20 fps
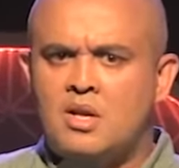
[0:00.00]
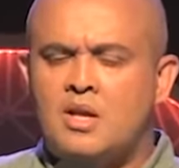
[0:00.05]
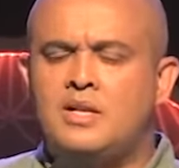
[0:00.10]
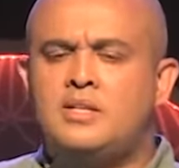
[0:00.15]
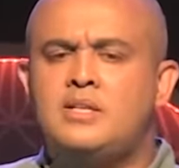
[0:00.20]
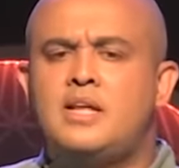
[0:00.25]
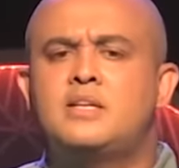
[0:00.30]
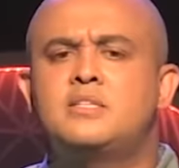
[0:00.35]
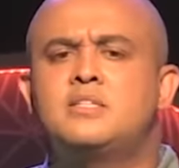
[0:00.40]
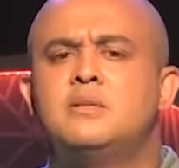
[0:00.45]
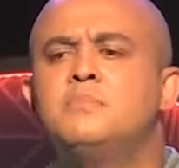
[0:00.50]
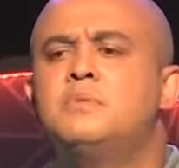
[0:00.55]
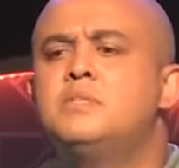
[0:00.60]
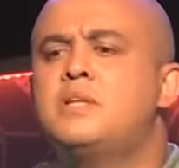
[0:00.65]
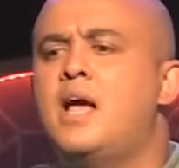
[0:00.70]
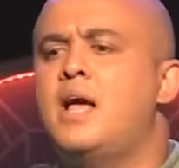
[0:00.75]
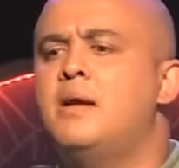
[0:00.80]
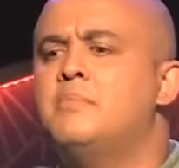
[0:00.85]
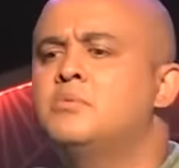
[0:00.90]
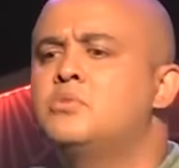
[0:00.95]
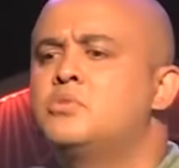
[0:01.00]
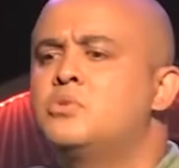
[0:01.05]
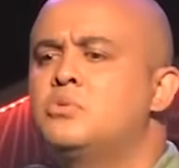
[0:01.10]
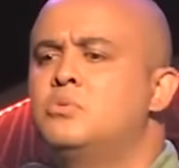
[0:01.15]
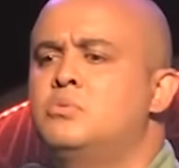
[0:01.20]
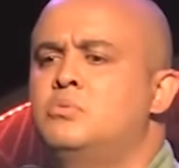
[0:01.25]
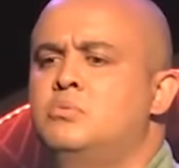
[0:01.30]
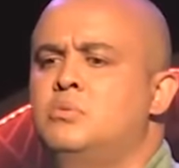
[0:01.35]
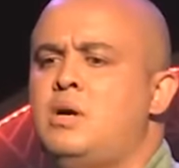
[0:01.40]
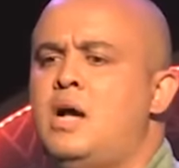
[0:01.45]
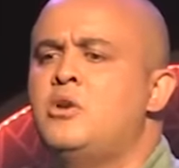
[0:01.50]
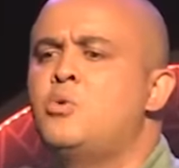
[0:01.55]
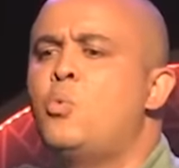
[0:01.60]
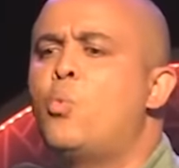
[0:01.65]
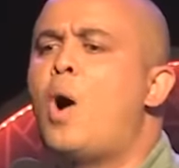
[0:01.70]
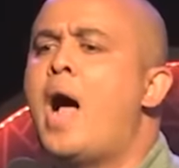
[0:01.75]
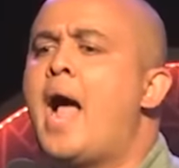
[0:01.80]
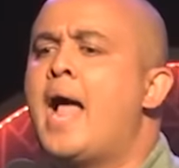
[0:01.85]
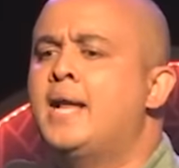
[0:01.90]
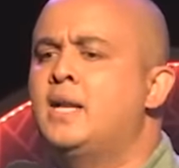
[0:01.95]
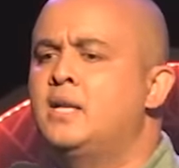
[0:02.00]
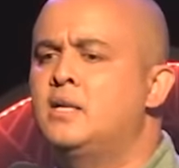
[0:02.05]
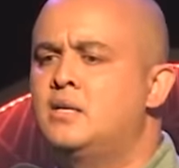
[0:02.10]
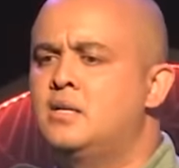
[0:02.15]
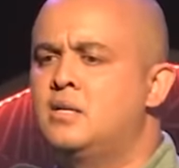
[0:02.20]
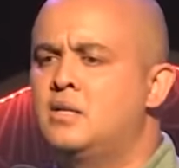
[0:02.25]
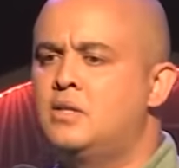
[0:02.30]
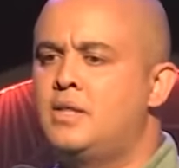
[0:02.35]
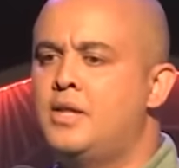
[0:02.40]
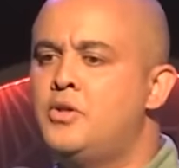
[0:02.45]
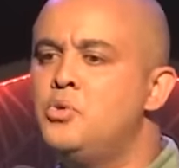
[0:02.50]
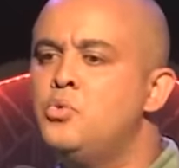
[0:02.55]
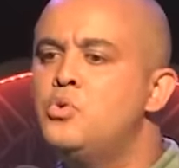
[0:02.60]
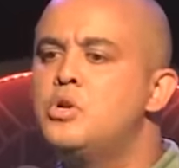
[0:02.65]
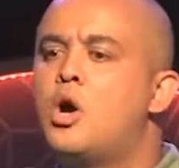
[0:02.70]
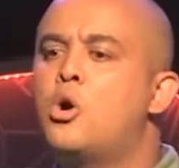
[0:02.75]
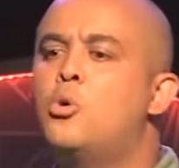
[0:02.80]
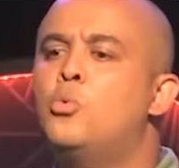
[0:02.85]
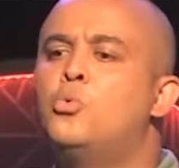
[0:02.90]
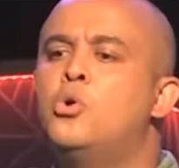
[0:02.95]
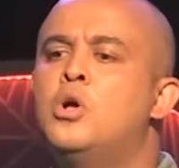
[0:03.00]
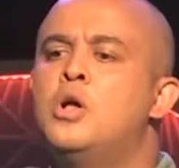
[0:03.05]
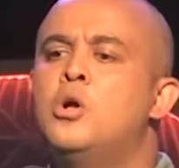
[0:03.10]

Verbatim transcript: It takes them time to unwind. Then you know